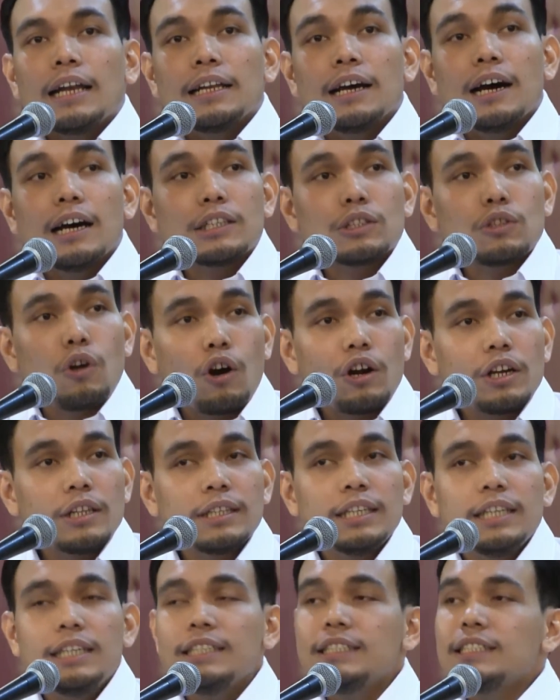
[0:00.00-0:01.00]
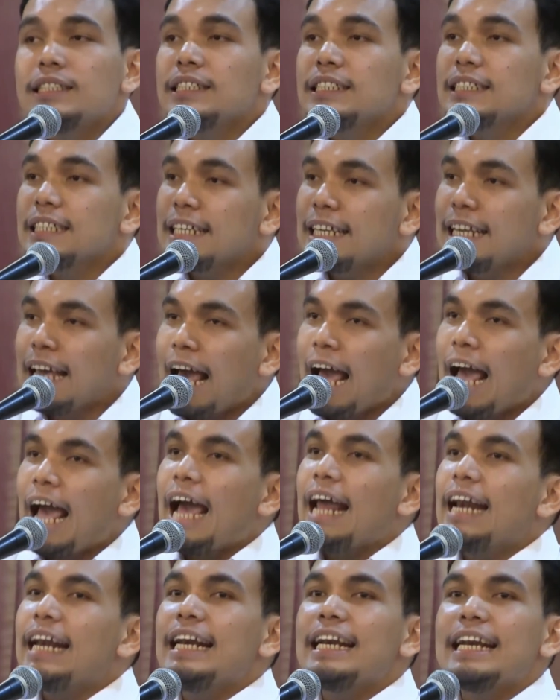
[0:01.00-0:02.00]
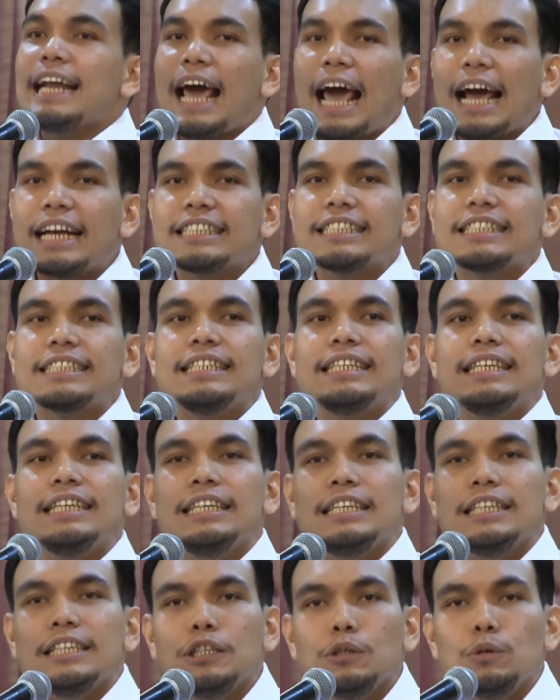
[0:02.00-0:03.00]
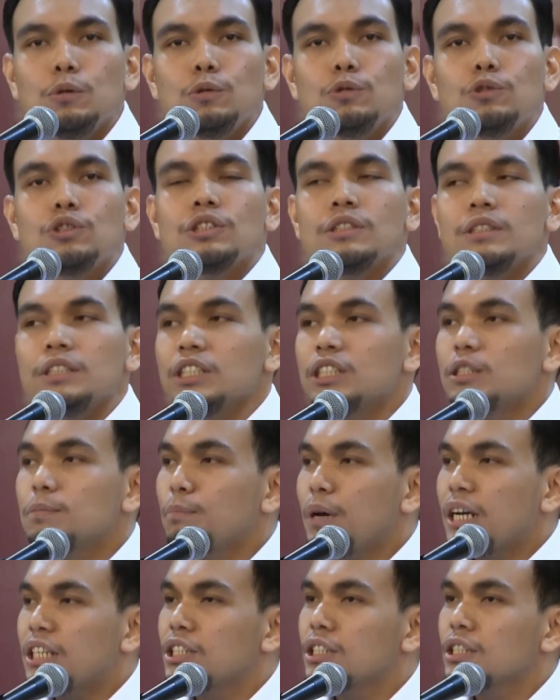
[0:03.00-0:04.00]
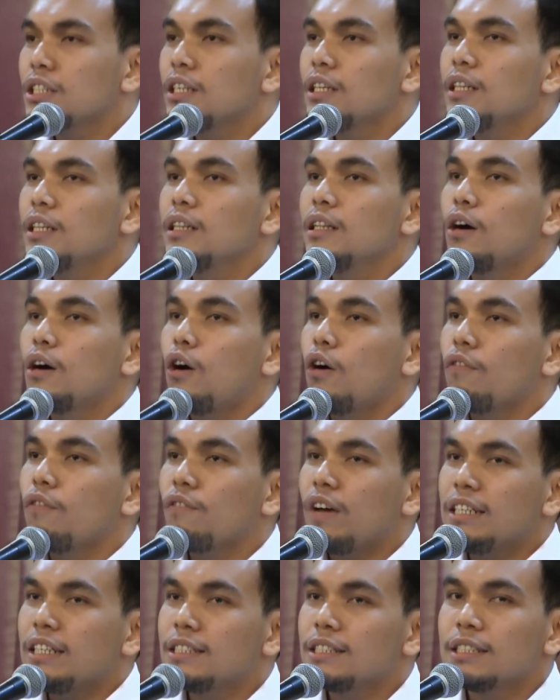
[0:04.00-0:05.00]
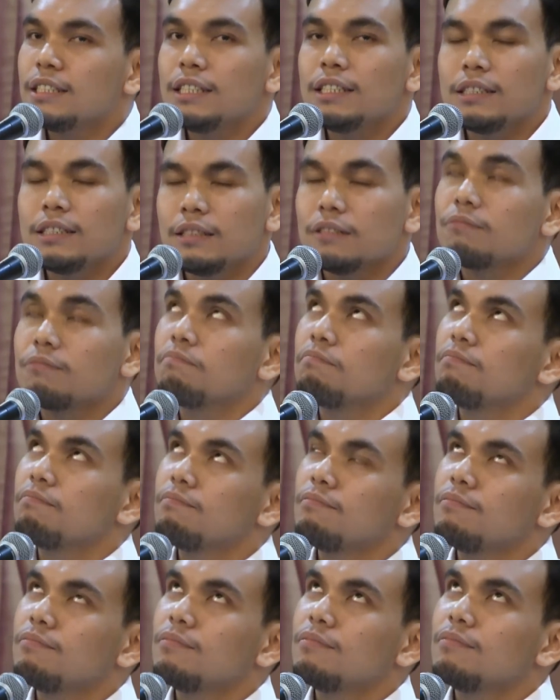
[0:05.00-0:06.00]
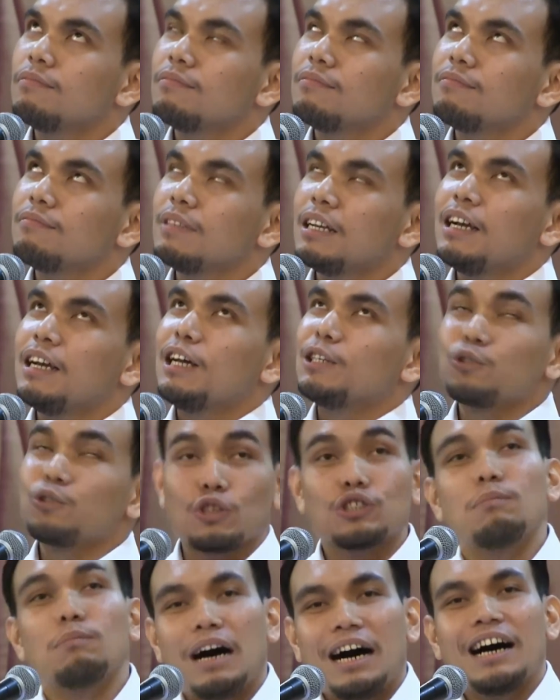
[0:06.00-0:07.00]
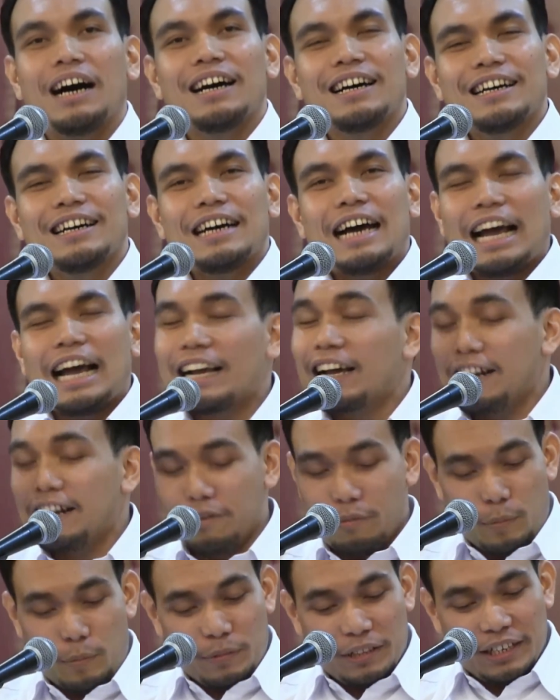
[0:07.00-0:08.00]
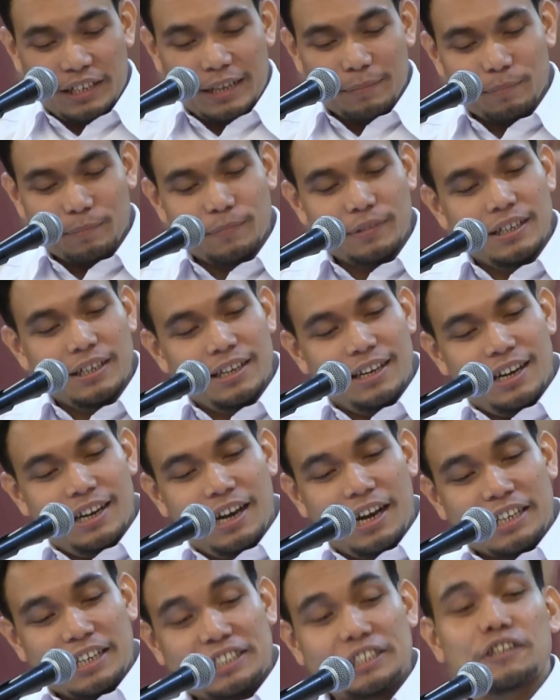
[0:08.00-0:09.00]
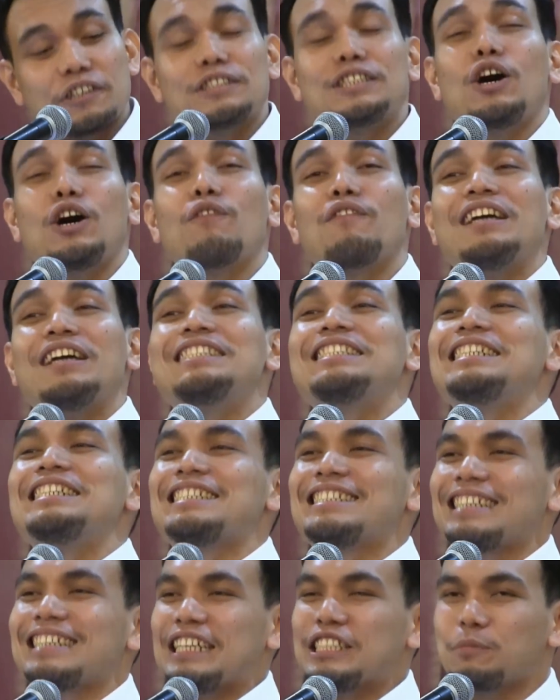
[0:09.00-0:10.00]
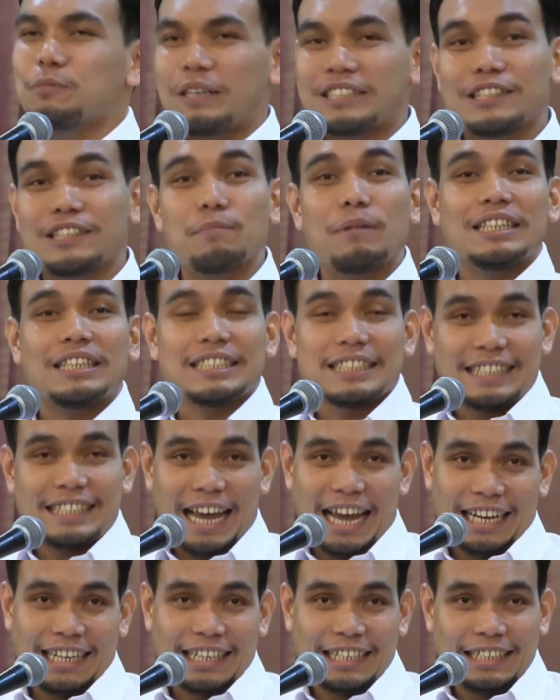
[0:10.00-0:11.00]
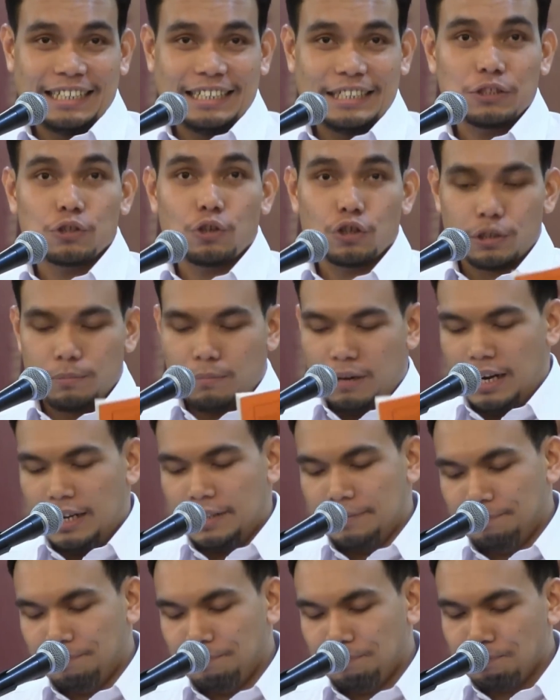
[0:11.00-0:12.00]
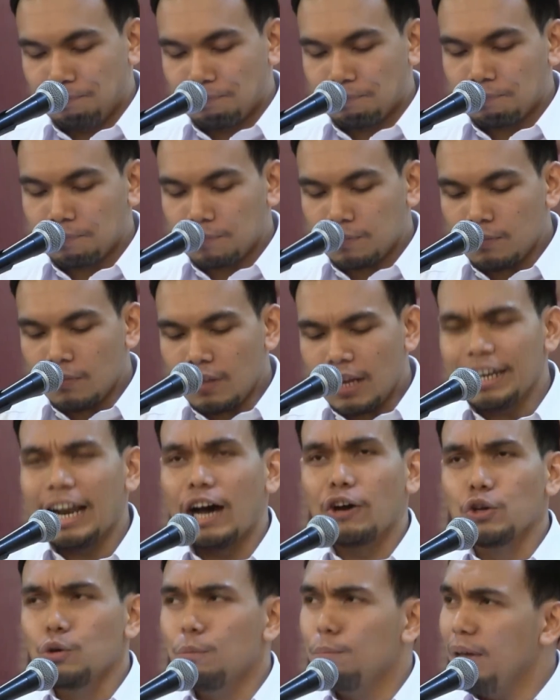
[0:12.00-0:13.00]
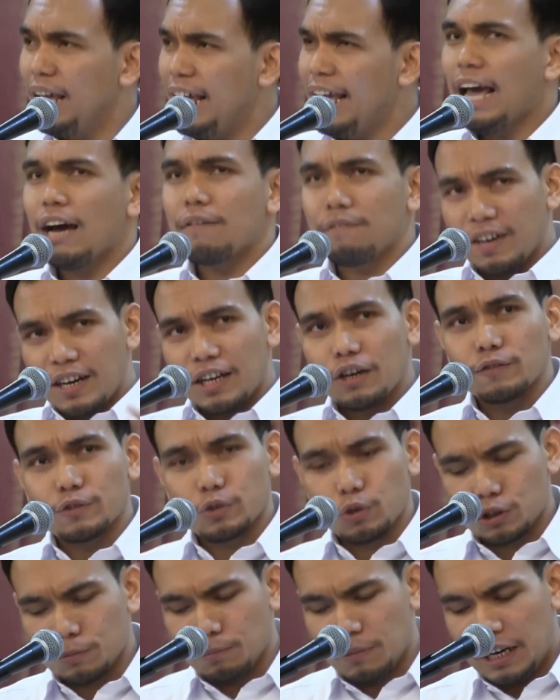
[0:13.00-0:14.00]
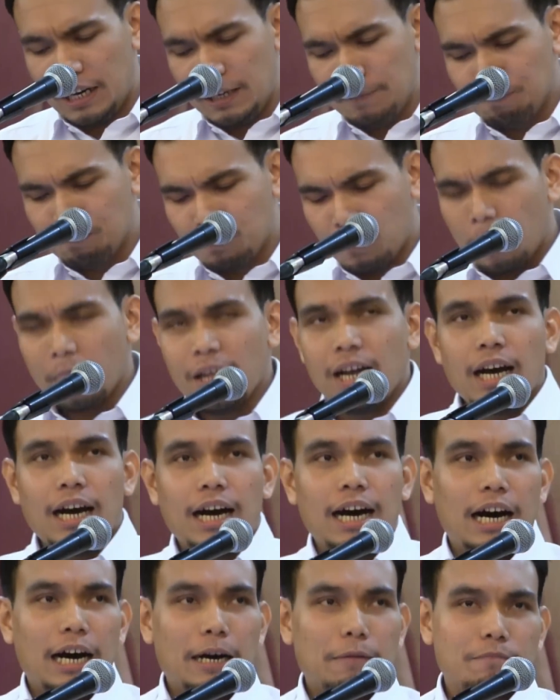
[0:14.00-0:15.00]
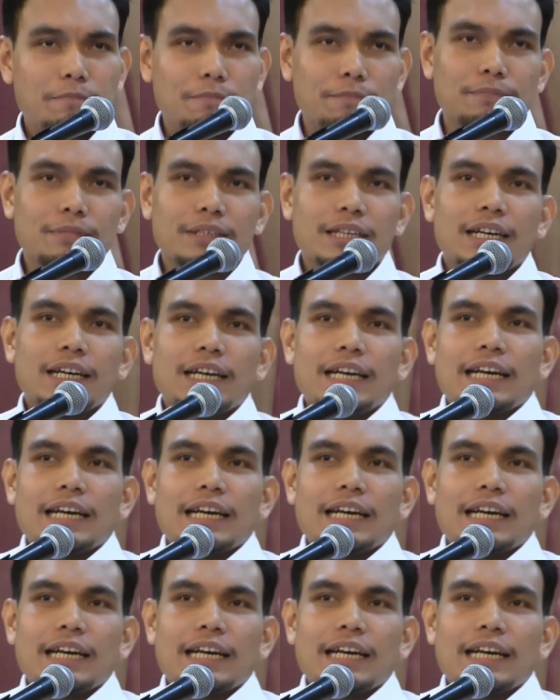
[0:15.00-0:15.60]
the authorities can actually use the special offences, SOSMA, I can't remember the name, uh, Security Offences and Special Measures Act, SOSMA. Now, you may have heard of SOSMA. Um,